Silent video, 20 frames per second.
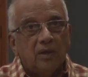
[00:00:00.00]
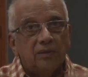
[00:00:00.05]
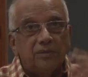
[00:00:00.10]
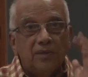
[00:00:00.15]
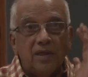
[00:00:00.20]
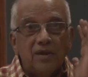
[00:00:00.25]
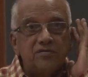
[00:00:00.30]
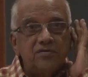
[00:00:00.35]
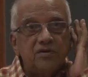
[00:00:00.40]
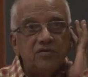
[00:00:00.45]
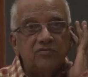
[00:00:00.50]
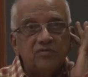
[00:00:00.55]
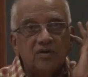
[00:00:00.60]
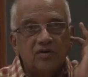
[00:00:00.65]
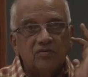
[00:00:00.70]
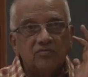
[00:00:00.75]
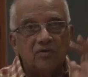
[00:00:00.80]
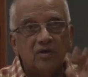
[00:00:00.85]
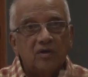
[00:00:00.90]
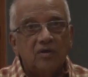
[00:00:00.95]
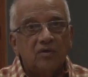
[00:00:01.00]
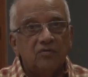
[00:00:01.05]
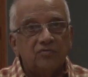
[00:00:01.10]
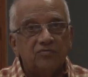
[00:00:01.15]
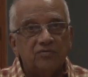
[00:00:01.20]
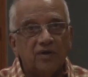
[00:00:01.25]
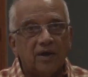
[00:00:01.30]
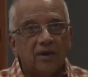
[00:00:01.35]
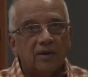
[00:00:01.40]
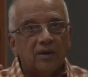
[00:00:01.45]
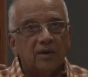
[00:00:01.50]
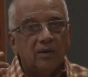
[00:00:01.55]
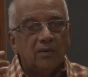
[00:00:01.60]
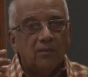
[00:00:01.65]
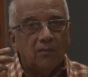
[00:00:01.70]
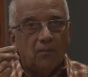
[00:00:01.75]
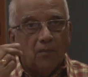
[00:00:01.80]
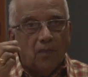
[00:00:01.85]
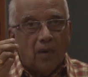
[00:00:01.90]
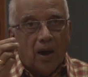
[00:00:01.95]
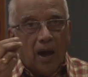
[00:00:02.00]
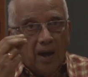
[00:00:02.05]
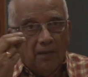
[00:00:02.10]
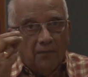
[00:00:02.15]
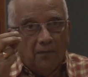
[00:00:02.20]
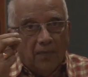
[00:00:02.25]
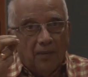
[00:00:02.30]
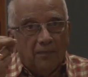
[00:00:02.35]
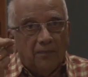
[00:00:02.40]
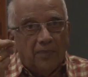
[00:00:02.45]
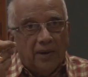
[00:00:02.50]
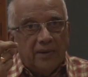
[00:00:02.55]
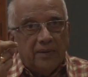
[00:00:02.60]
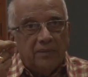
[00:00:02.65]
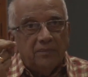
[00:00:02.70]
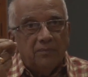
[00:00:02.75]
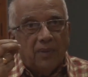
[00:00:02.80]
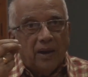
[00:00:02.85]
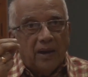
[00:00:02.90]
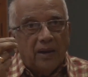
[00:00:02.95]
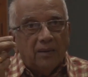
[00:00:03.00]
Then she says, "Sir, my mind,